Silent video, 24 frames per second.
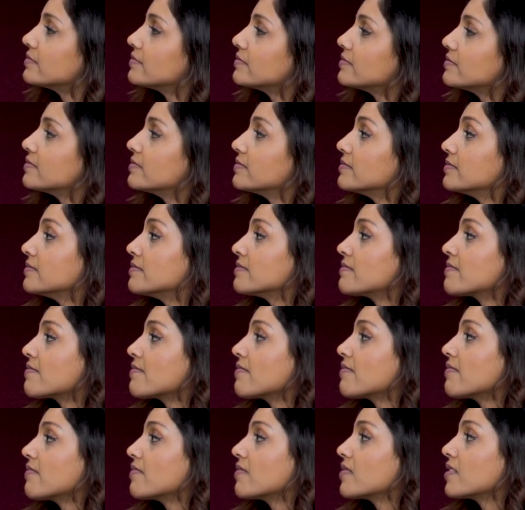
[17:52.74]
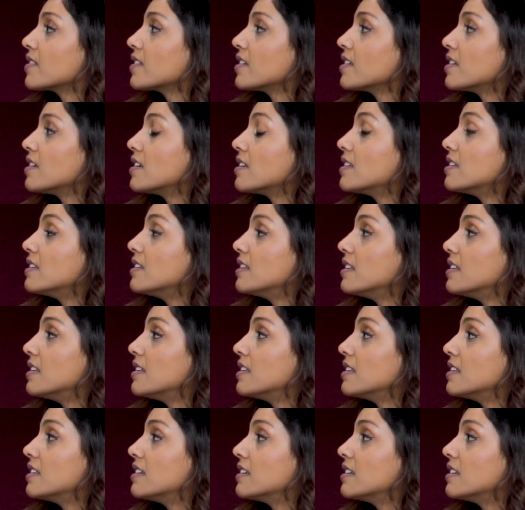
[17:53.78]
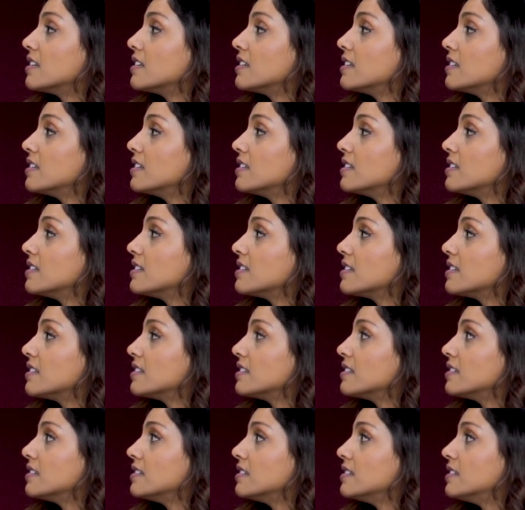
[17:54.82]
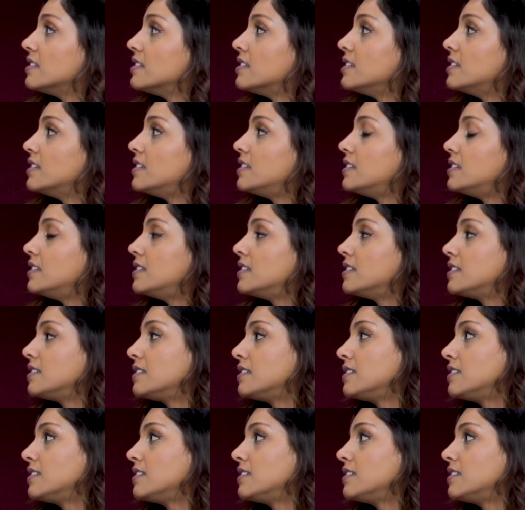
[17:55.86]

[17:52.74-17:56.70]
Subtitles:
[no speech]